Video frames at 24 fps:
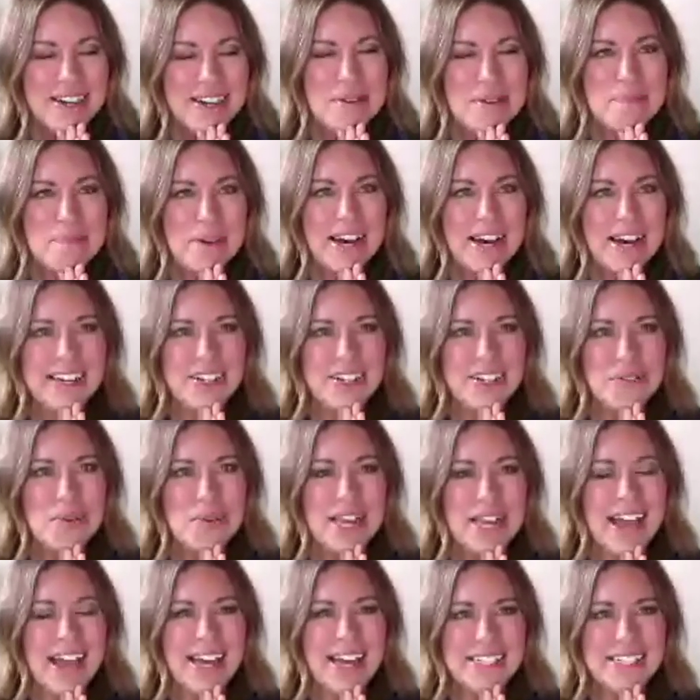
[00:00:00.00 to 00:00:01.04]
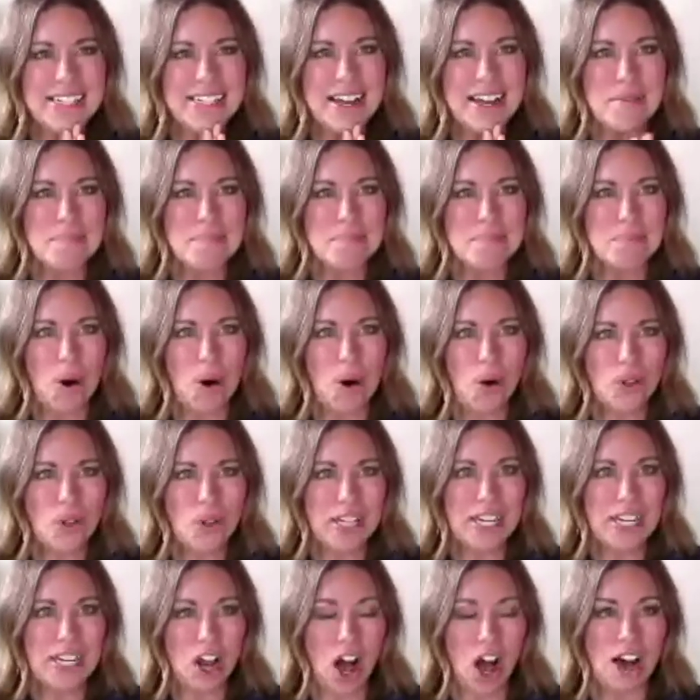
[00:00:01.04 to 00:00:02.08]
But we ended up
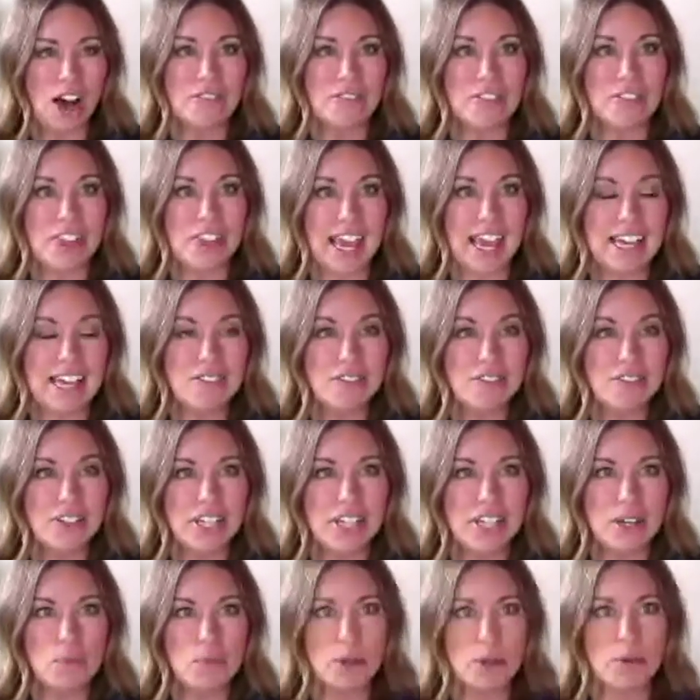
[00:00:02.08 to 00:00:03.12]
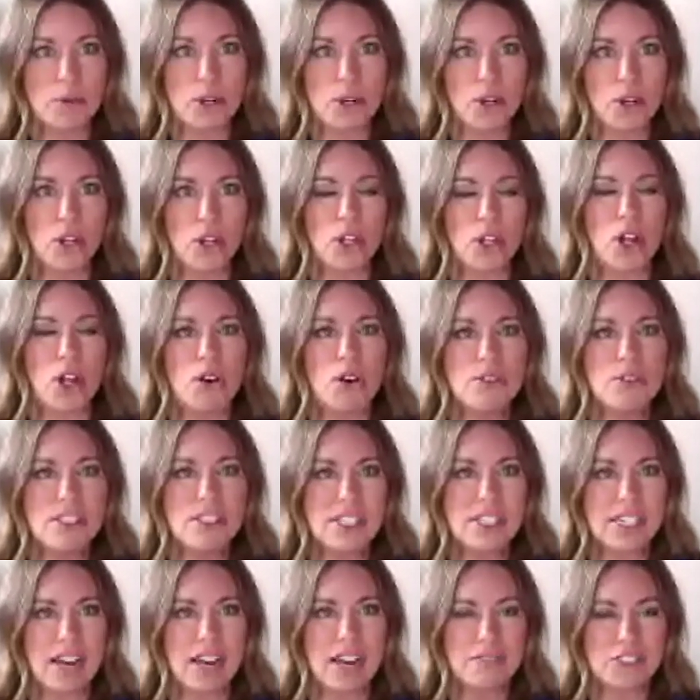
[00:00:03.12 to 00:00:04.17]
pulling off. Thankfully, we were close
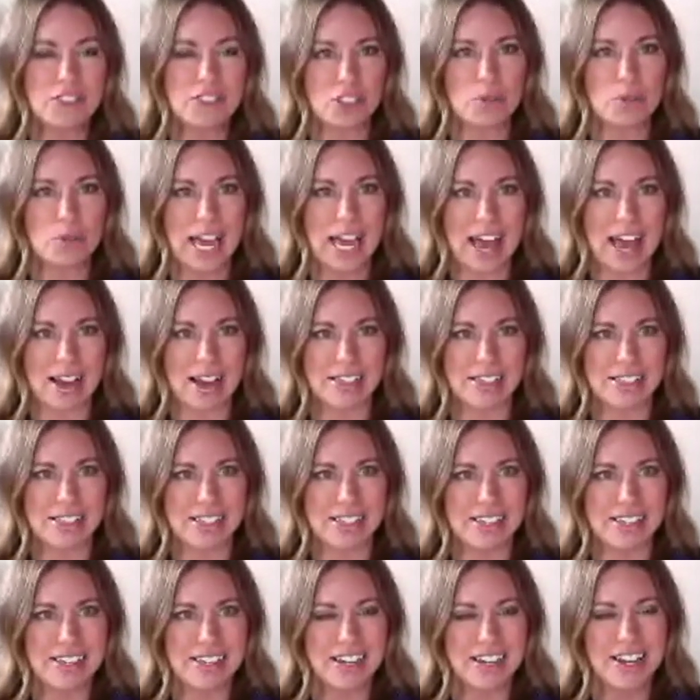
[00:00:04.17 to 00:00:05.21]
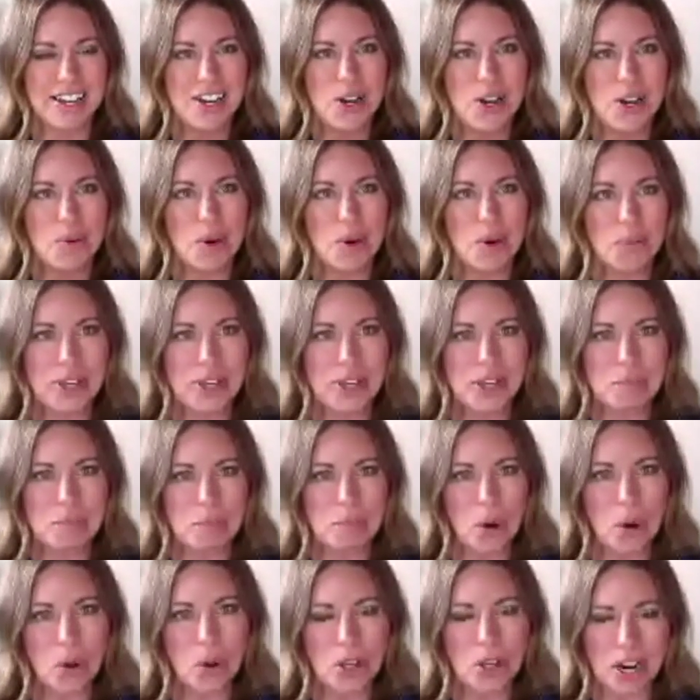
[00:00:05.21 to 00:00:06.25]
enough to an exit where we could
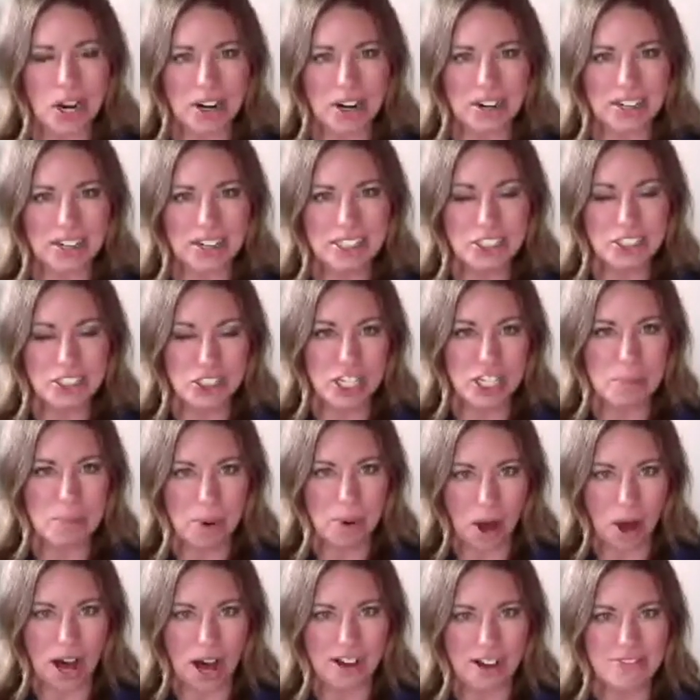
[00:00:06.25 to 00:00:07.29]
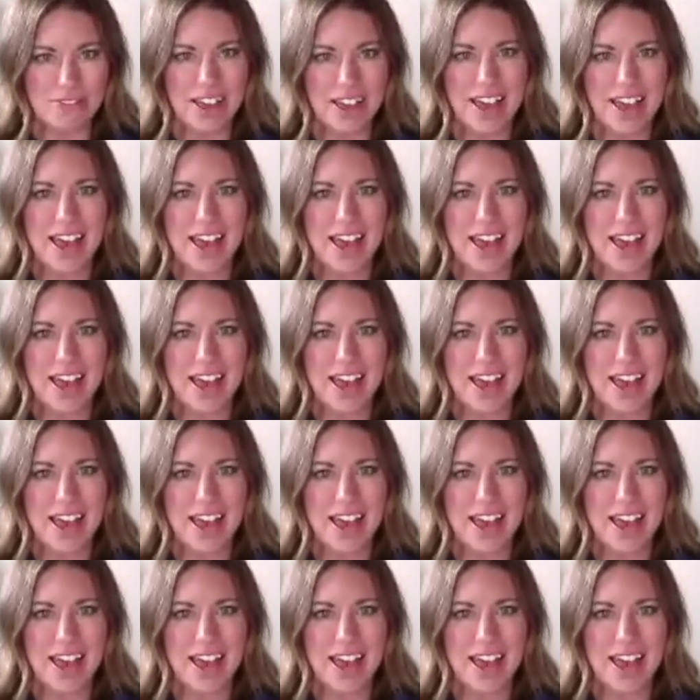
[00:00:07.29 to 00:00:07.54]
pull our Jeep off.